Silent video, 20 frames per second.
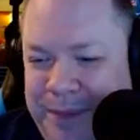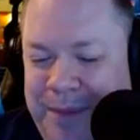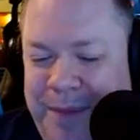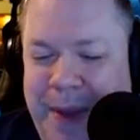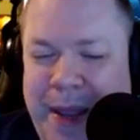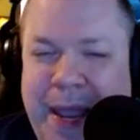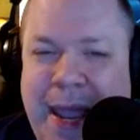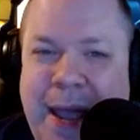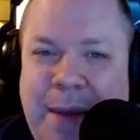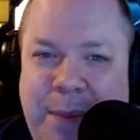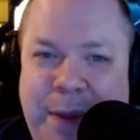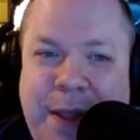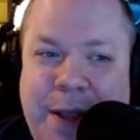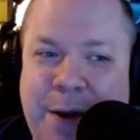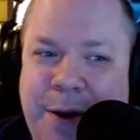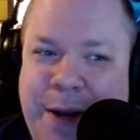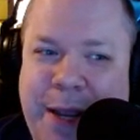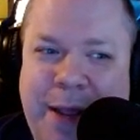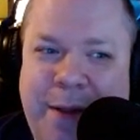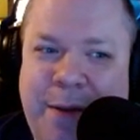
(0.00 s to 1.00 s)
But yeah, but they
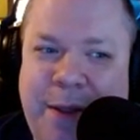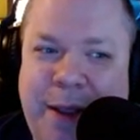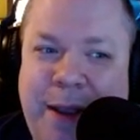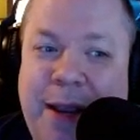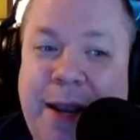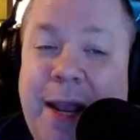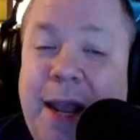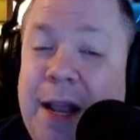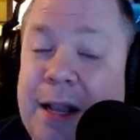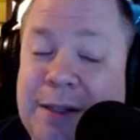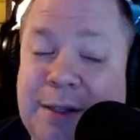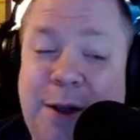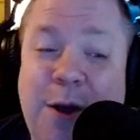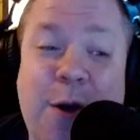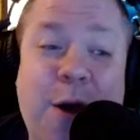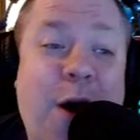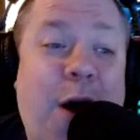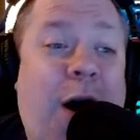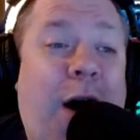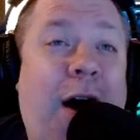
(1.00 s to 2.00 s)
were getting, the, yeah. So,